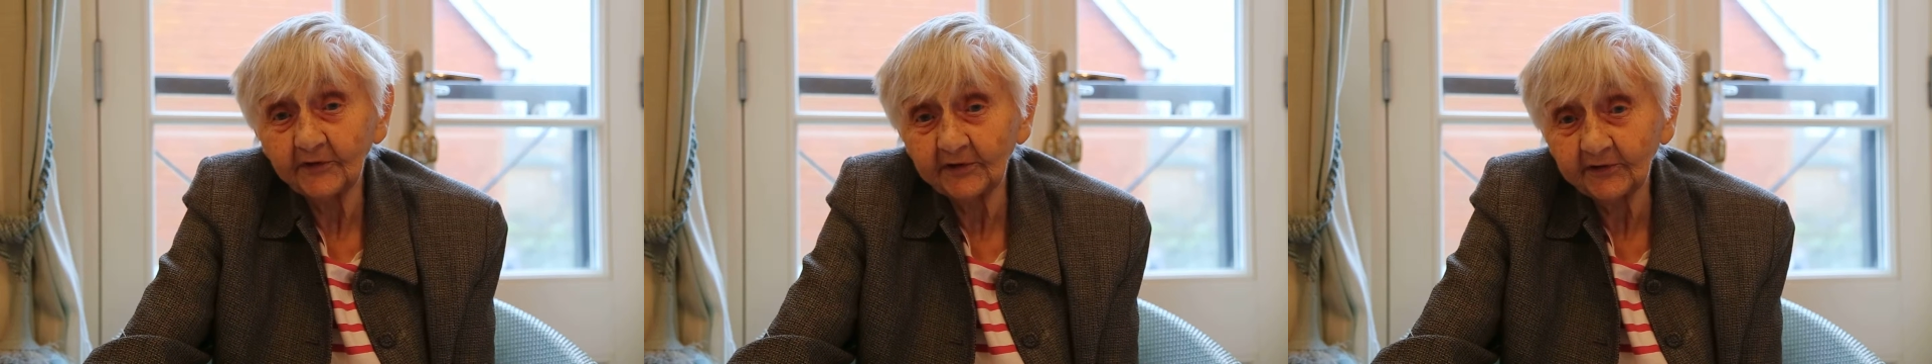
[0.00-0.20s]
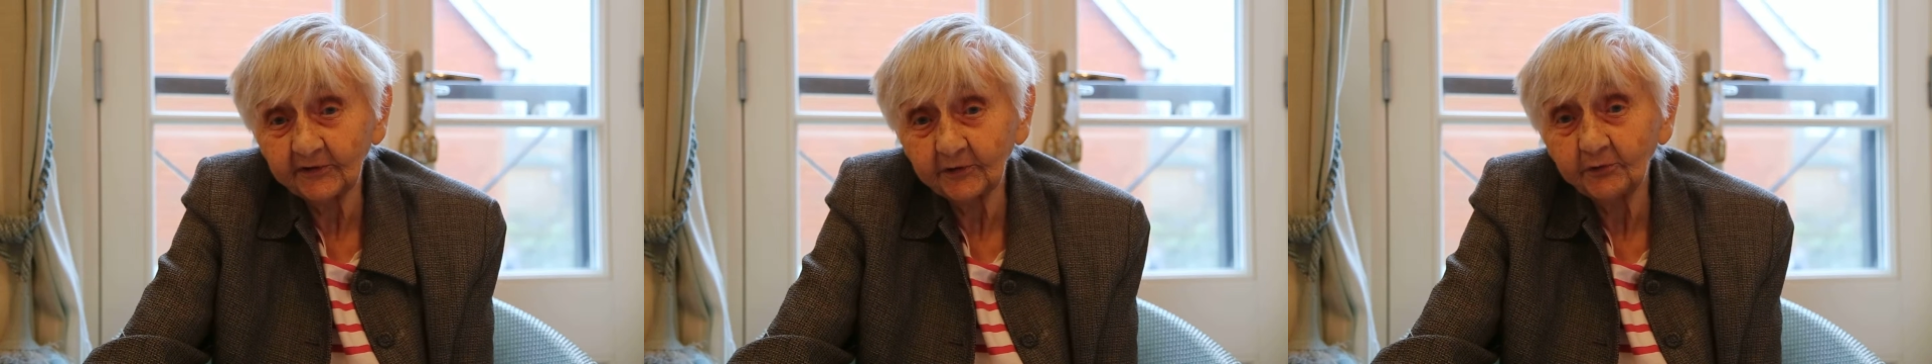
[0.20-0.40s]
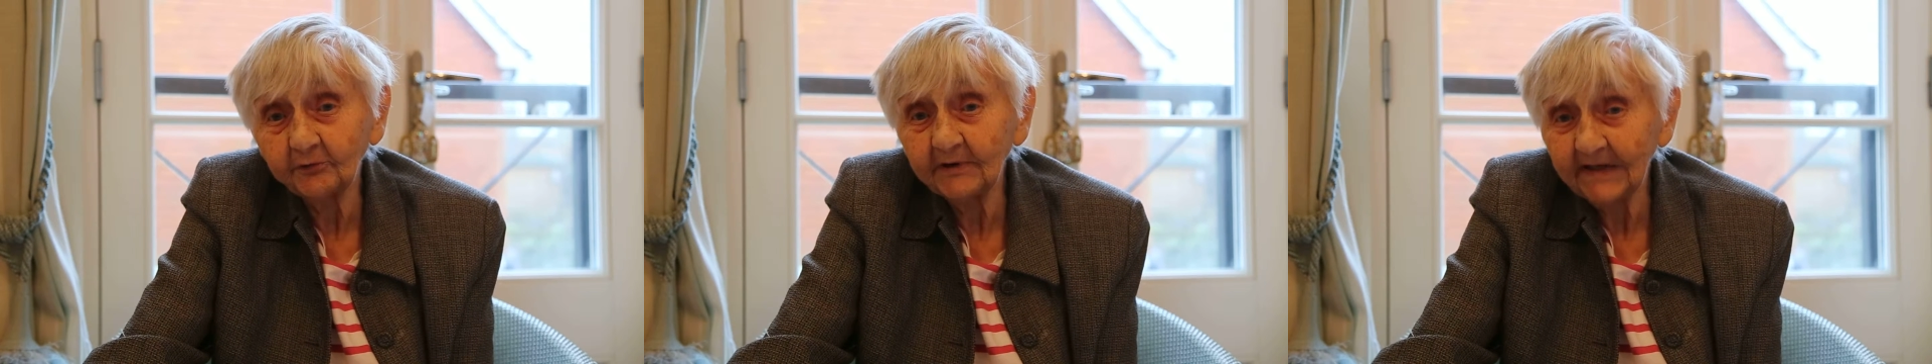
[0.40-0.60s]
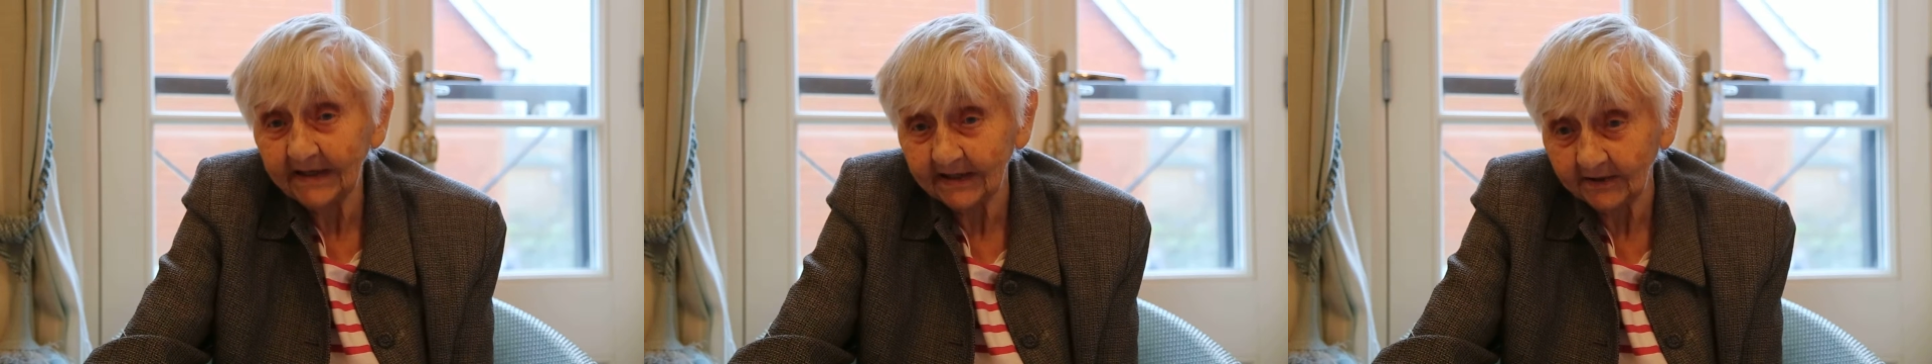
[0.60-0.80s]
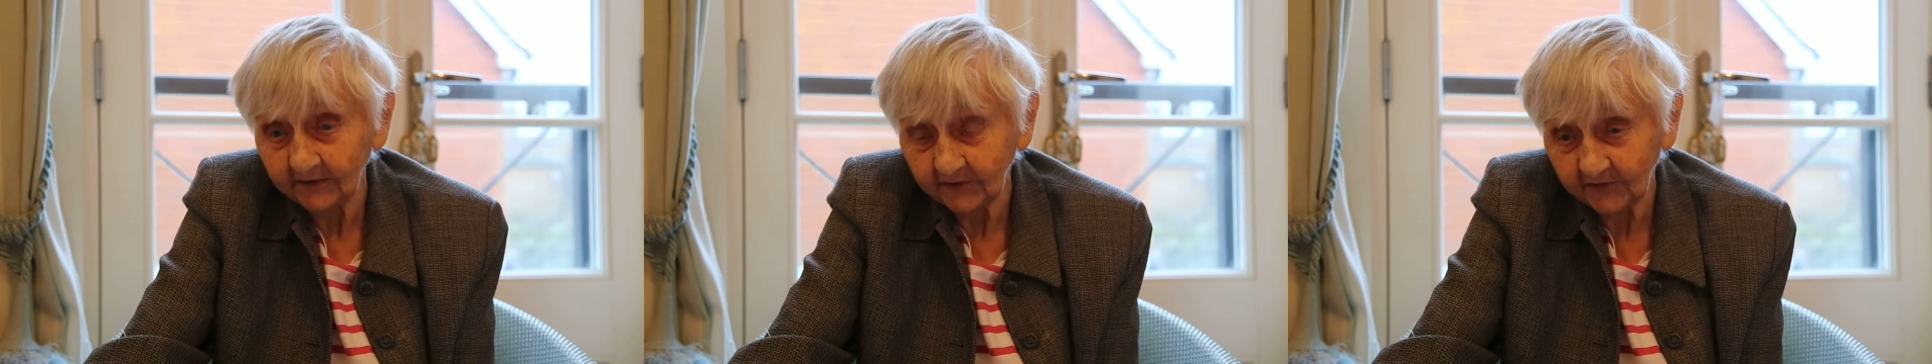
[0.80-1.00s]
the
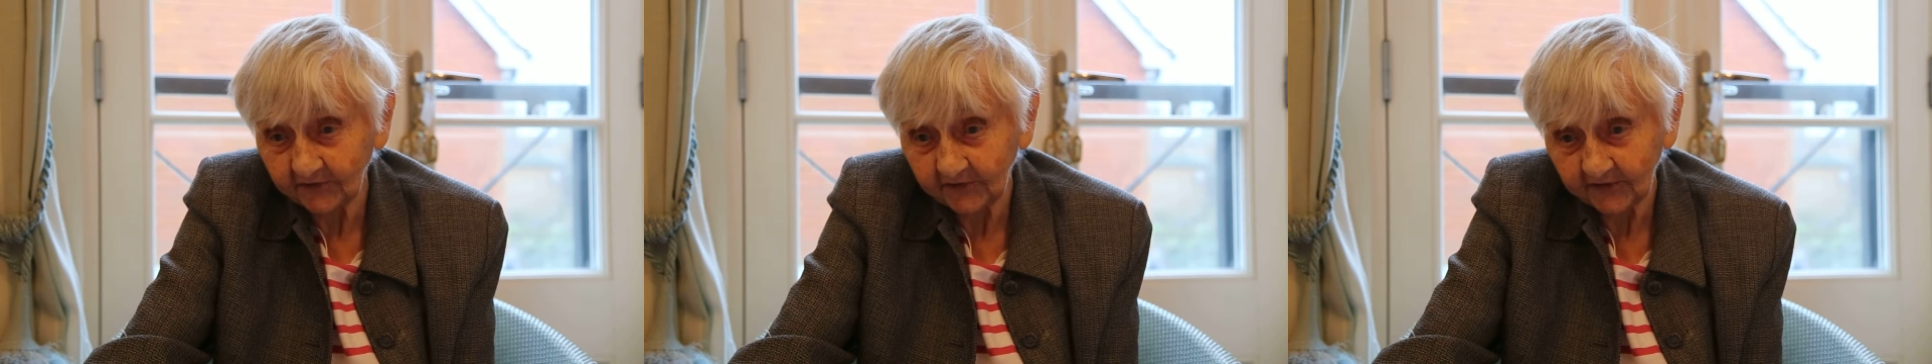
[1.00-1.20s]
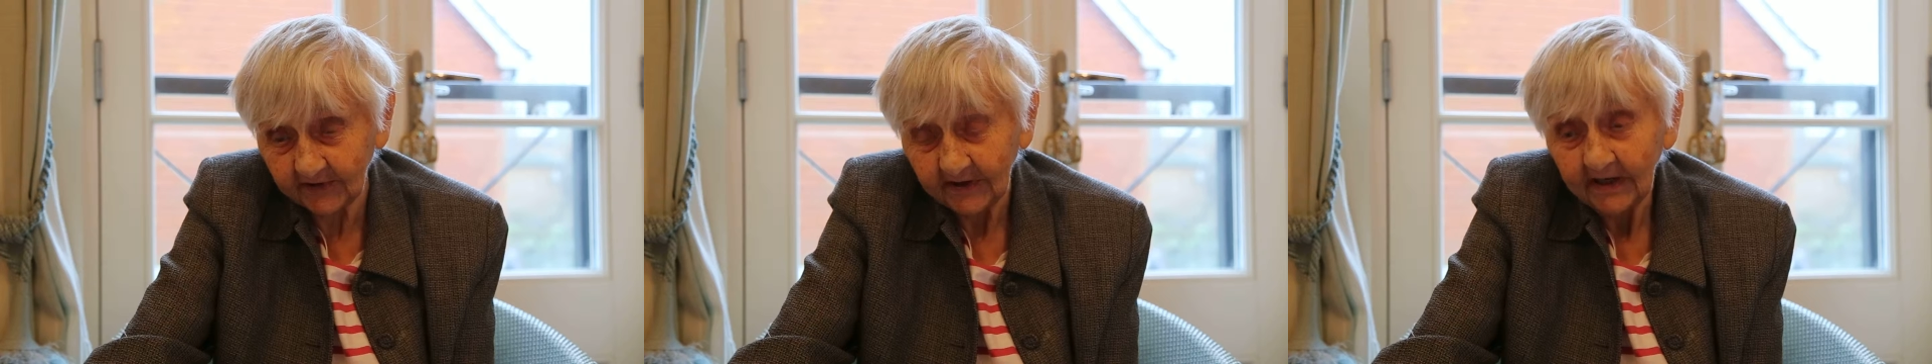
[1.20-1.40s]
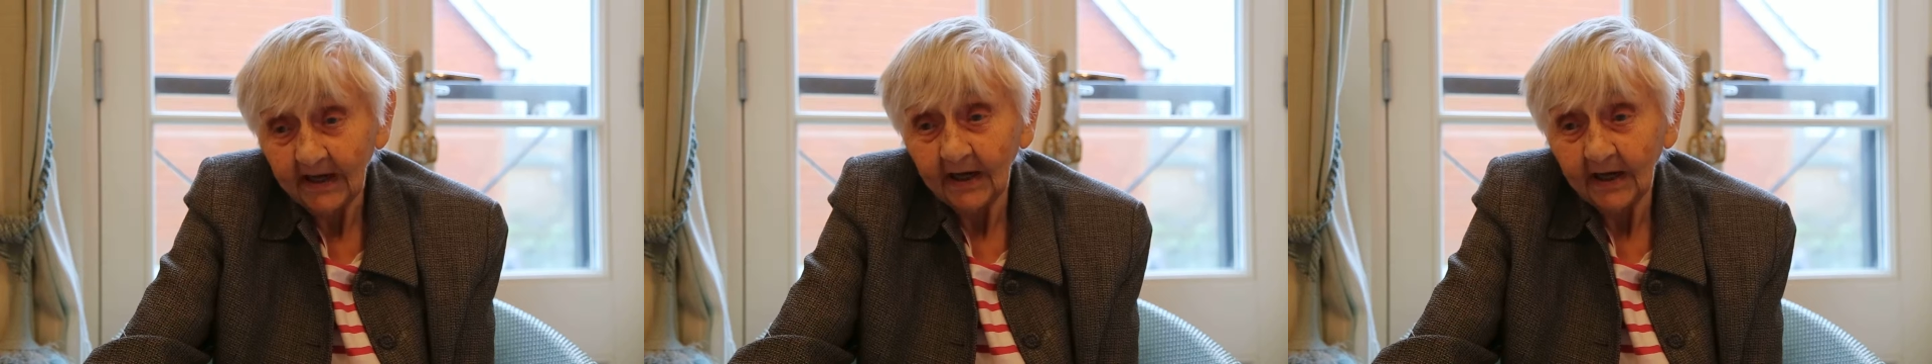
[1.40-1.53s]
streets,